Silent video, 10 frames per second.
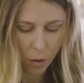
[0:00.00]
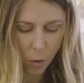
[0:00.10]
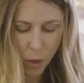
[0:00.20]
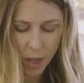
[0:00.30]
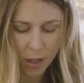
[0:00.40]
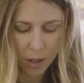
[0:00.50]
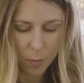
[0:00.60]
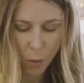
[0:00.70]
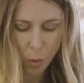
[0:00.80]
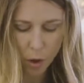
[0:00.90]
we can
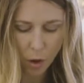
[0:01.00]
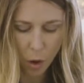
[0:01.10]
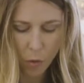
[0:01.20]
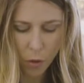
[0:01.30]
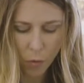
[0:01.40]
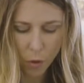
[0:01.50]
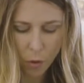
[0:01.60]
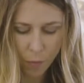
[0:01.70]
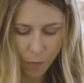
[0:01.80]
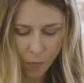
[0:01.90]
pour it over the
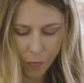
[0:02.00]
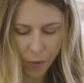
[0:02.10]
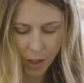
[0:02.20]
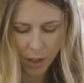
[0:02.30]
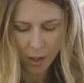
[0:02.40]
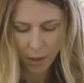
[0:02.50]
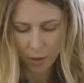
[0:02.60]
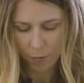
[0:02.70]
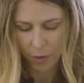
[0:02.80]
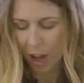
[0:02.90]
fruit.
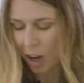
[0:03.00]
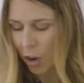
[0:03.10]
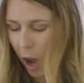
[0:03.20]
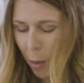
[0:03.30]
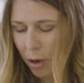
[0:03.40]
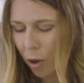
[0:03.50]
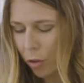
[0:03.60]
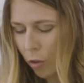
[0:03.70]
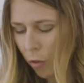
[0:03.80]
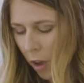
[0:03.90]
I don't know, would go
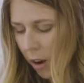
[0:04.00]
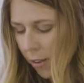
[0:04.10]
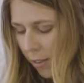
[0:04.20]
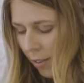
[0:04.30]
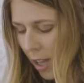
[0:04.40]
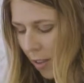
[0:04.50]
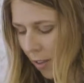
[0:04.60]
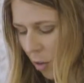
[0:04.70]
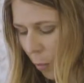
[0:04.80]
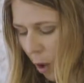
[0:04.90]
so far as to say this
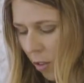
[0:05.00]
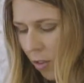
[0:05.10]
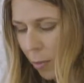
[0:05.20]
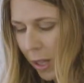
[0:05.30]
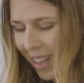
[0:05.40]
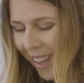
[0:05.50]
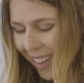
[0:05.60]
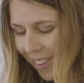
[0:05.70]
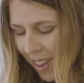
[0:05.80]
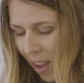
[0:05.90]
is possibly
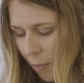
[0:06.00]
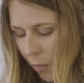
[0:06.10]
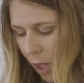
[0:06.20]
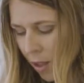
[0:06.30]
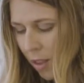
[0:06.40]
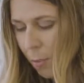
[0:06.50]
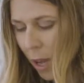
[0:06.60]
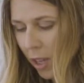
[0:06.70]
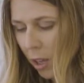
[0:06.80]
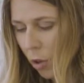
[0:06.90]
easier than
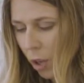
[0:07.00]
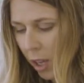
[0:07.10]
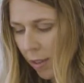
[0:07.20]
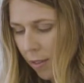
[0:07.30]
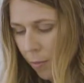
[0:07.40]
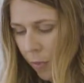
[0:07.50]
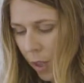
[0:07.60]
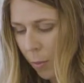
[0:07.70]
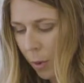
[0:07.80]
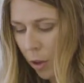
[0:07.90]
making cookies
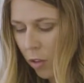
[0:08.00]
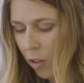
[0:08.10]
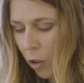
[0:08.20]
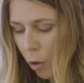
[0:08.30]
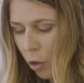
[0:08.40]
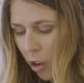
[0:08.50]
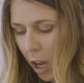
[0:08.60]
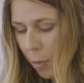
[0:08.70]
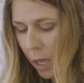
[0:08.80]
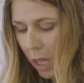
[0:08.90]
because there's no
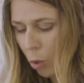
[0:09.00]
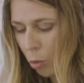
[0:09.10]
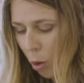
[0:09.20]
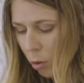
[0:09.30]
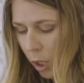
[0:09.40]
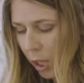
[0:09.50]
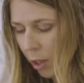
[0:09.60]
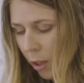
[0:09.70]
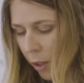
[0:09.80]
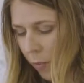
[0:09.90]
shaping or
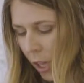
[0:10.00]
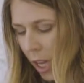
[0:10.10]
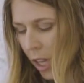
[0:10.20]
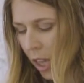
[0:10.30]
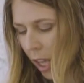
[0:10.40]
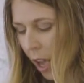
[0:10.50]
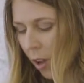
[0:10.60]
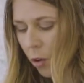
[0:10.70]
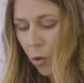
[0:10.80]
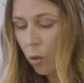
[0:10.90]
rolling anything
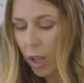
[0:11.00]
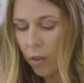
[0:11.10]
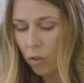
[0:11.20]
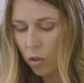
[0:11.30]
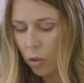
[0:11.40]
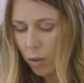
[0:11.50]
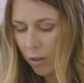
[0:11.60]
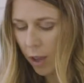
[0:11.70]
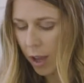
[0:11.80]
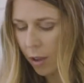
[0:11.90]
out. And all you have to do is
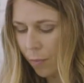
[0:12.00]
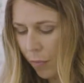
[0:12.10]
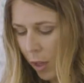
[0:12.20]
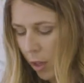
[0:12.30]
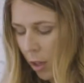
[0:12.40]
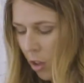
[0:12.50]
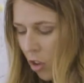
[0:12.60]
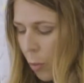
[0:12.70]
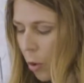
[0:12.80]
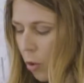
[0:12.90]
like
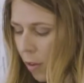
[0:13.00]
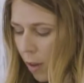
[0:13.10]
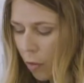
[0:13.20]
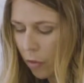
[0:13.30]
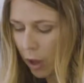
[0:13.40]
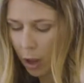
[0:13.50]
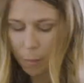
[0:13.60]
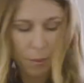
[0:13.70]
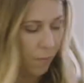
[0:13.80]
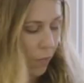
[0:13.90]
spoon yourself
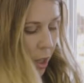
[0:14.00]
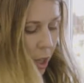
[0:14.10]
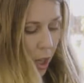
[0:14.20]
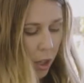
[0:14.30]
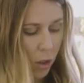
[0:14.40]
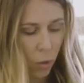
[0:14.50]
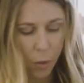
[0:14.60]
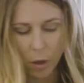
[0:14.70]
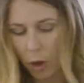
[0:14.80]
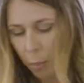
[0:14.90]
up a little
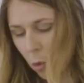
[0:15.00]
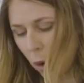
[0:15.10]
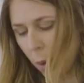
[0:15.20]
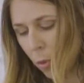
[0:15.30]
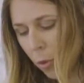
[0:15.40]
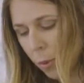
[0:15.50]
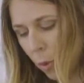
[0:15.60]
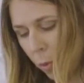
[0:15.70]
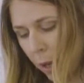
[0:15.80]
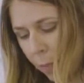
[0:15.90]
bit of apple crumble, a bit
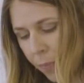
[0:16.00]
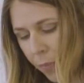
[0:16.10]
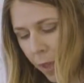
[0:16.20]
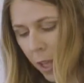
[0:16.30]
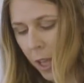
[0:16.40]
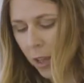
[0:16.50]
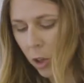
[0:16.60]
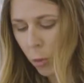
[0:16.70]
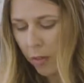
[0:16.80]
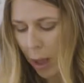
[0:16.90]
more butter, a
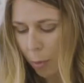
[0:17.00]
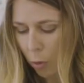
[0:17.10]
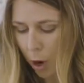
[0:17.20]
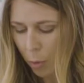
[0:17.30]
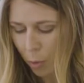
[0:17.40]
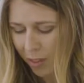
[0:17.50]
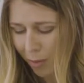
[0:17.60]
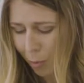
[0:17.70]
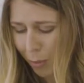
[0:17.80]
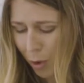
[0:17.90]
little bit of apple crumble with
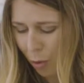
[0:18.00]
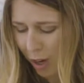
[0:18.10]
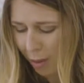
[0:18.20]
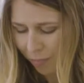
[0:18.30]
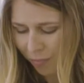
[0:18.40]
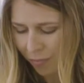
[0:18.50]
some whipped cream,